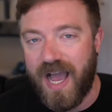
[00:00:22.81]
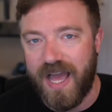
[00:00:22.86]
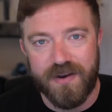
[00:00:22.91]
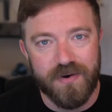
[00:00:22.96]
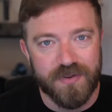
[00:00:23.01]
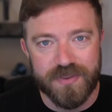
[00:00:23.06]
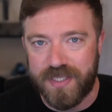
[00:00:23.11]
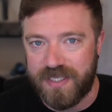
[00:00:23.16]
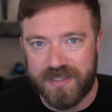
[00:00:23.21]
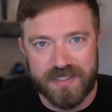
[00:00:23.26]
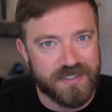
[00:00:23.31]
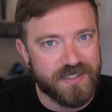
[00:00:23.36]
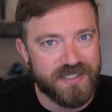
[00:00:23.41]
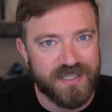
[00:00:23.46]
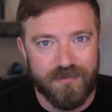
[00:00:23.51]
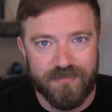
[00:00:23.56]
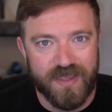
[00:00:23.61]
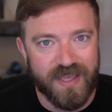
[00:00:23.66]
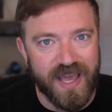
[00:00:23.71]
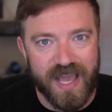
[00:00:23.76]
I don't think this is
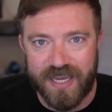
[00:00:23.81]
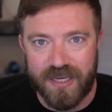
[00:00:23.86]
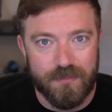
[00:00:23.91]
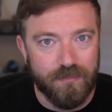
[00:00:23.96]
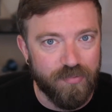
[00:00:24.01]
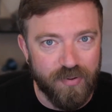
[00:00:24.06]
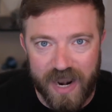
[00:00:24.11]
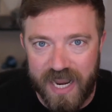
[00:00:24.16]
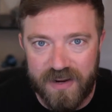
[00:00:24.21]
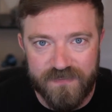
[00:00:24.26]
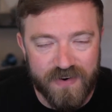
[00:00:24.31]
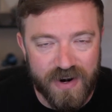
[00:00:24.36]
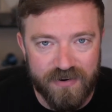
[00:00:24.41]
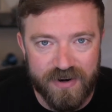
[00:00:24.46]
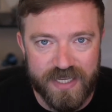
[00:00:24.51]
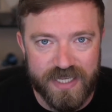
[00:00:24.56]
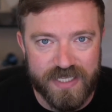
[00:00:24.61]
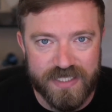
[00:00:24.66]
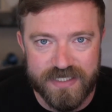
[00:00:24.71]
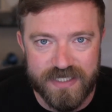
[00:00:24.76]
something I could break
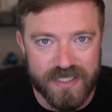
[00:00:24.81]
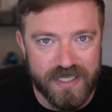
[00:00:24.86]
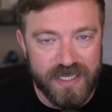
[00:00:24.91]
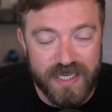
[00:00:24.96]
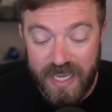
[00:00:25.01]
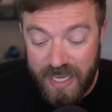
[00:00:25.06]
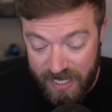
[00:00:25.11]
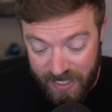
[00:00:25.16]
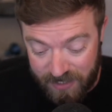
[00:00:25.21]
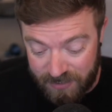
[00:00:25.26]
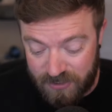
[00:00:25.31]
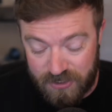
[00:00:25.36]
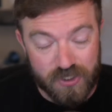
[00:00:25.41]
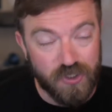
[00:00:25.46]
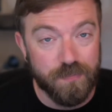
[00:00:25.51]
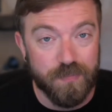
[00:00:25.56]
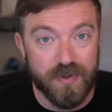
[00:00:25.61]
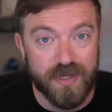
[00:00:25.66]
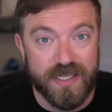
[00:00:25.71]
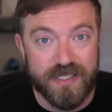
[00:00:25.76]
very easily. It's
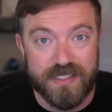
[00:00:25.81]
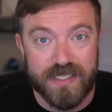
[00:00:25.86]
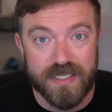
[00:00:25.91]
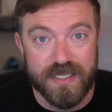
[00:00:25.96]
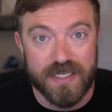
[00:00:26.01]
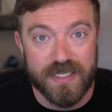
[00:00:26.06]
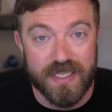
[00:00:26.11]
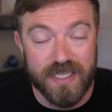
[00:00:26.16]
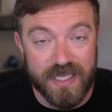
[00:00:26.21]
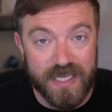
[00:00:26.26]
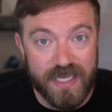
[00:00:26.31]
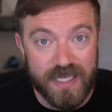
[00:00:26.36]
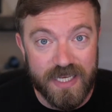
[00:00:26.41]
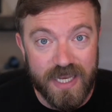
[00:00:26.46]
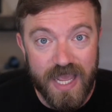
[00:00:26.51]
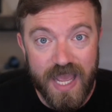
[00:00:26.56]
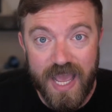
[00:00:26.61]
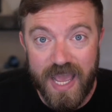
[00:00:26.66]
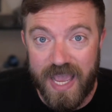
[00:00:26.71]
super easy to clean.